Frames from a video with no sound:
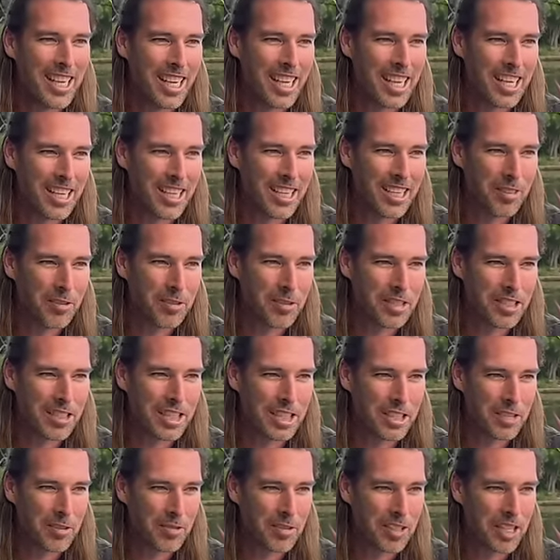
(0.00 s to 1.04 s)
and I was
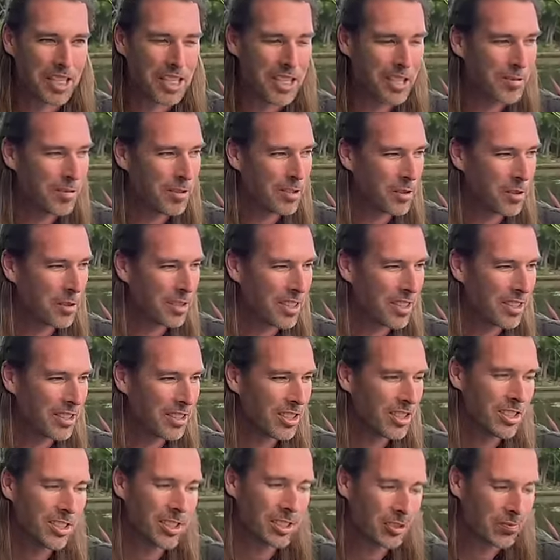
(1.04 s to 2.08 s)
kind of naive to it and
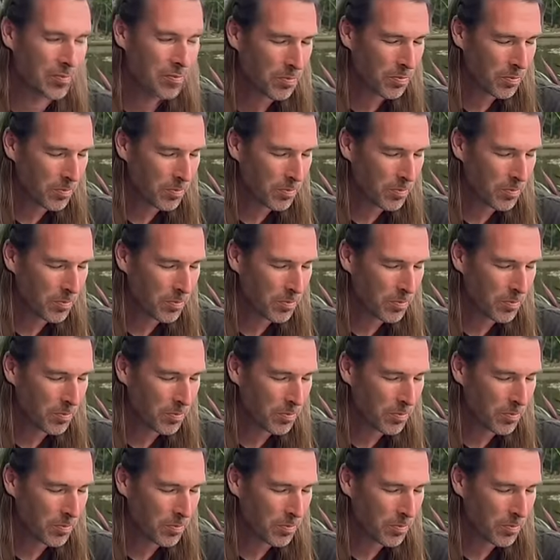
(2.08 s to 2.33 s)
just